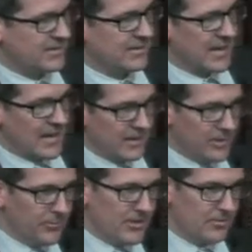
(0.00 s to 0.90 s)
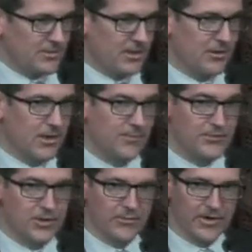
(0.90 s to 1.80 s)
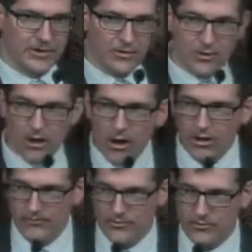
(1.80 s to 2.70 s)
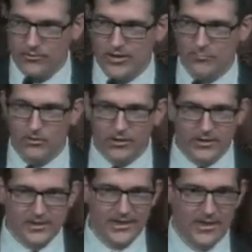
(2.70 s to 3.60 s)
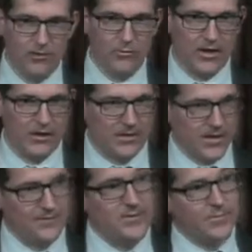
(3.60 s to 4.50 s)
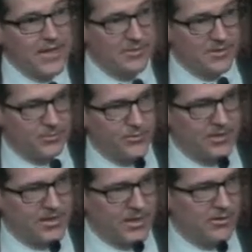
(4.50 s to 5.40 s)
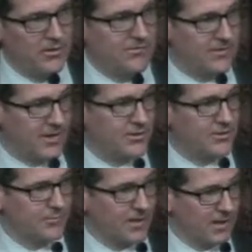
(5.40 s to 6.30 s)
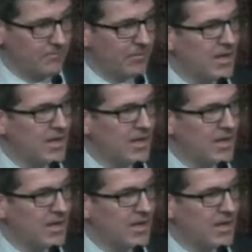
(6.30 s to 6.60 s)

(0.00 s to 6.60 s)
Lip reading: Again, a little bit outside the comfort zone, but I know that all of you can work Excel well enough to be able to put together a financial plan.